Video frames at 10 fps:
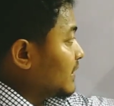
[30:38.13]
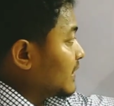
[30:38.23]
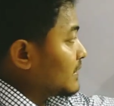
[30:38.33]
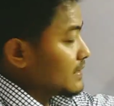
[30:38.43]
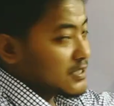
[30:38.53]

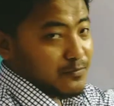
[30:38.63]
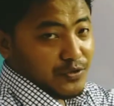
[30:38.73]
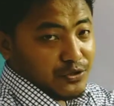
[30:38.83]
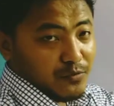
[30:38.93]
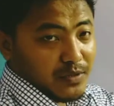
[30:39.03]
then this
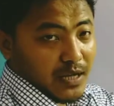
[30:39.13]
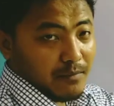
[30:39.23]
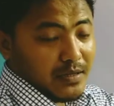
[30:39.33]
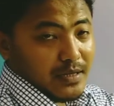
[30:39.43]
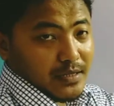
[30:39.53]
body will become
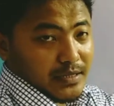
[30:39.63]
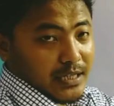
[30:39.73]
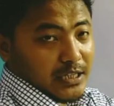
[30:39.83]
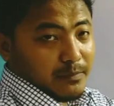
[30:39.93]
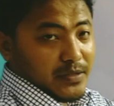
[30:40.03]

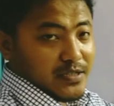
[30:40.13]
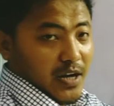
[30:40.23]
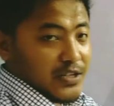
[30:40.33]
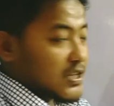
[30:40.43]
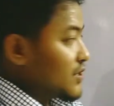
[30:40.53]
negatively
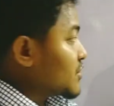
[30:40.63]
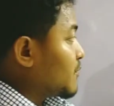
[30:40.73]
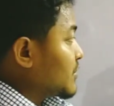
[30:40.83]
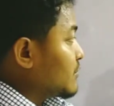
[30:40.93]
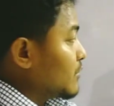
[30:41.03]
charged and this
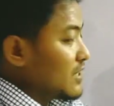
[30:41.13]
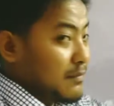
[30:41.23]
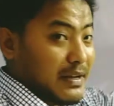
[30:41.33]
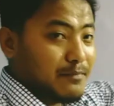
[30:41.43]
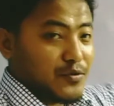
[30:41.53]
body will
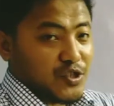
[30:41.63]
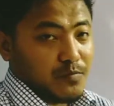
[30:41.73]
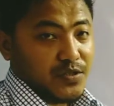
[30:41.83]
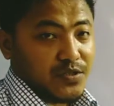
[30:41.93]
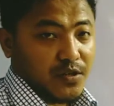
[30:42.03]
remain
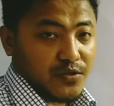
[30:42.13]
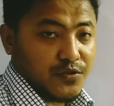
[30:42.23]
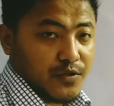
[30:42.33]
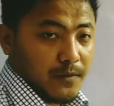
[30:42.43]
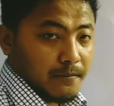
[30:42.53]
positively charged.